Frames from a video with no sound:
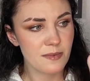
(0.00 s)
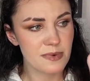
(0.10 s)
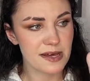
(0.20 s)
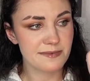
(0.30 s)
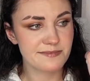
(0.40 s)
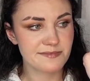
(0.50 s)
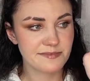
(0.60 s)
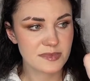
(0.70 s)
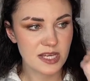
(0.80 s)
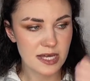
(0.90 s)
But,
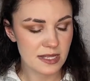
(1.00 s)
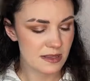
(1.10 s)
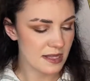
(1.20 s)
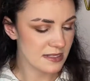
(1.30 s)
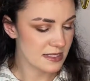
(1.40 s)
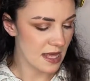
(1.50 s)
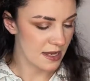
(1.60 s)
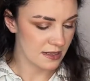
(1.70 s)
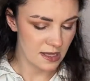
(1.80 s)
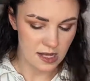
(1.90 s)
yeah, that's
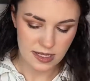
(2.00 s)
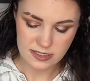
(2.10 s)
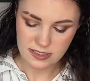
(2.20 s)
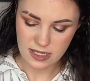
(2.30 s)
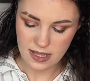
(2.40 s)
that gloss.